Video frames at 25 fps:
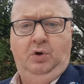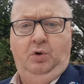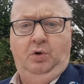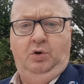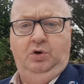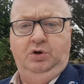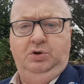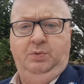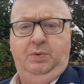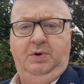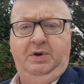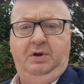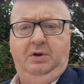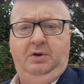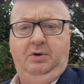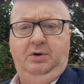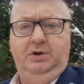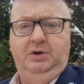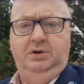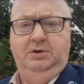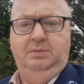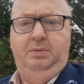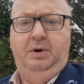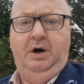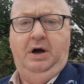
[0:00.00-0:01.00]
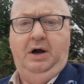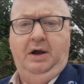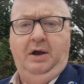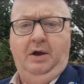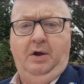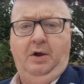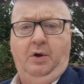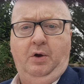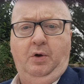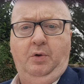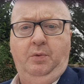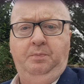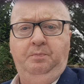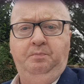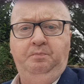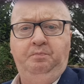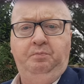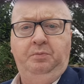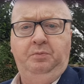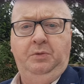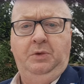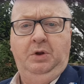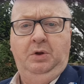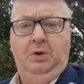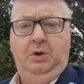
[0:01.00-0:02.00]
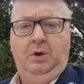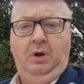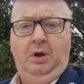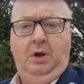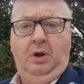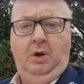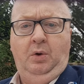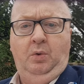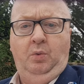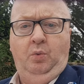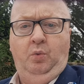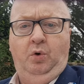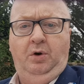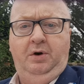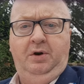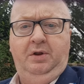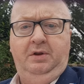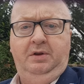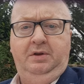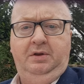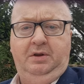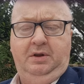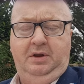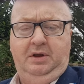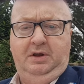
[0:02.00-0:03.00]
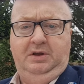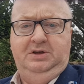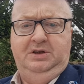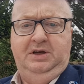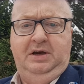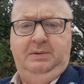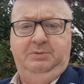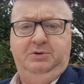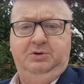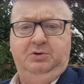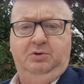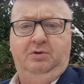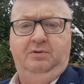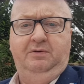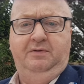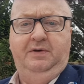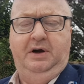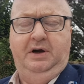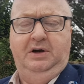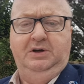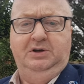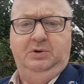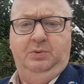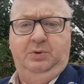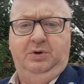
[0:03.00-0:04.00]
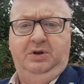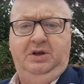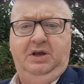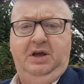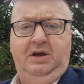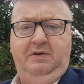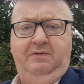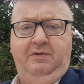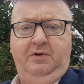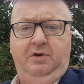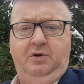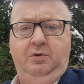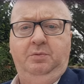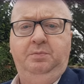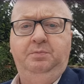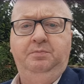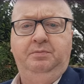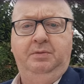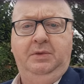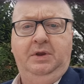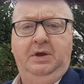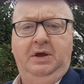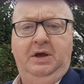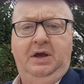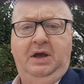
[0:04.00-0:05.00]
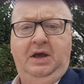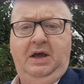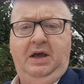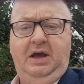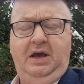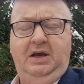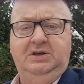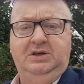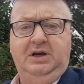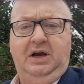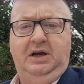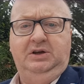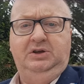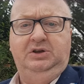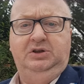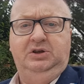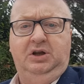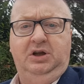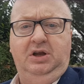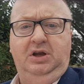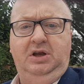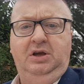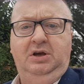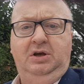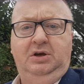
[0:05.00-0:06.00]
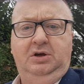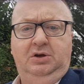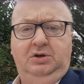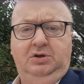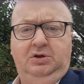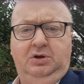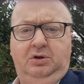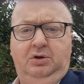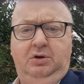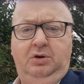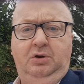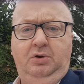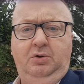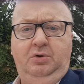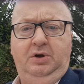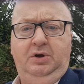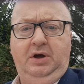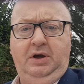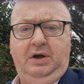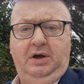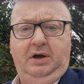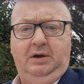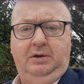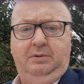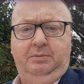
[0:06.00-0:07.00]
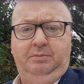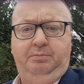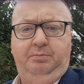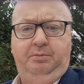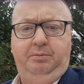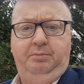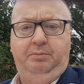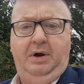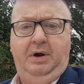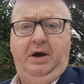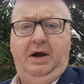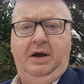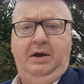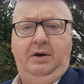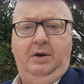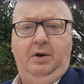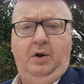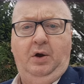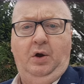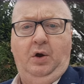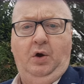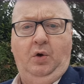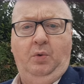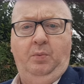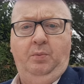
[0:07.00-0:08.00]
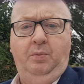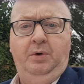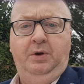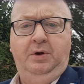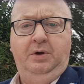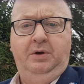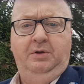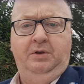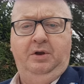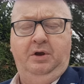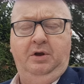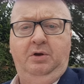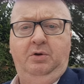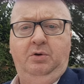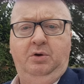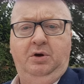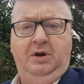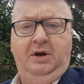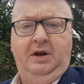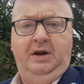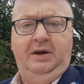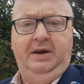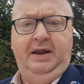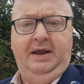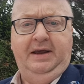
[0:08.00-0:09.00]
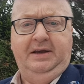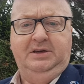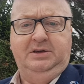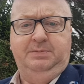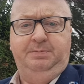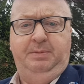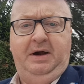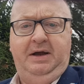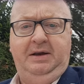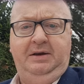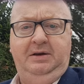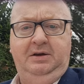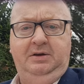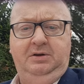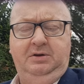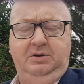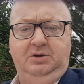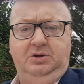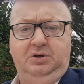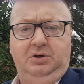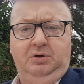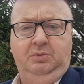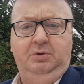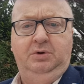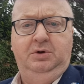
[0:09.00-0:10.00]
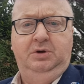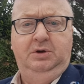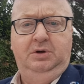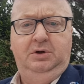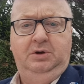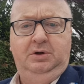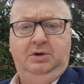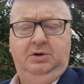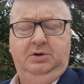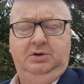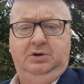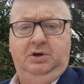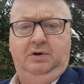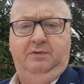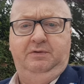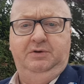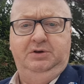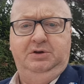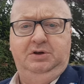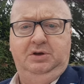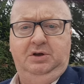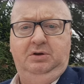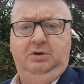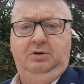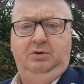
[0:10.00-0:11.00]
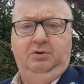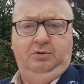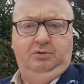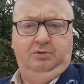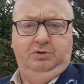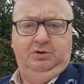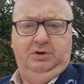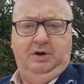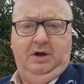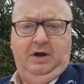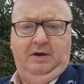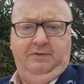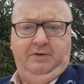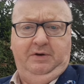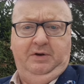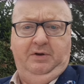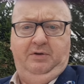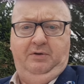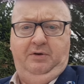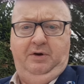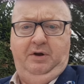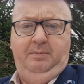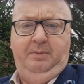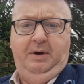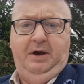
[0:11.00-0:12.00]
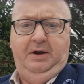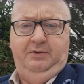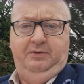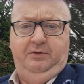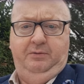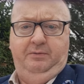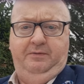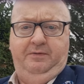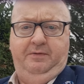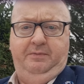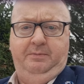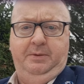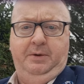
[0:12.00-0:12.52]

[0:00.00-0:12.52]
Also, when you're looking to buy a home, one of the tips or advice I would give you is actually to look at buying a home that you can expand into. So obviously look to having a 3-bedroom